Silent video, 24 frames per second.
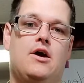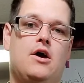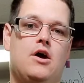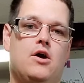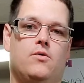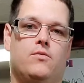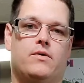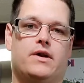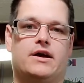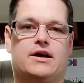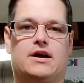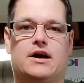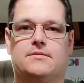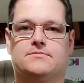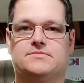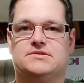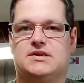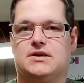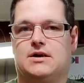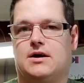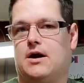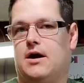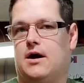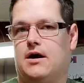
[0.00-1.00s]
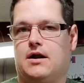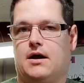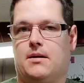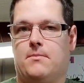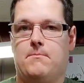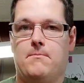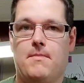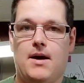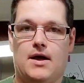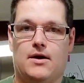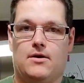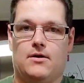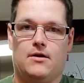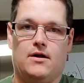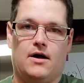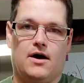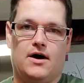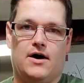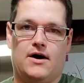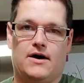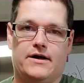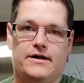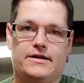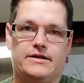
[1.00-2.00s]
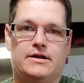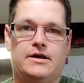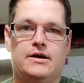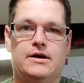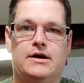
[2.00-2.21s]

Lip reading: when it comes to cutting metal on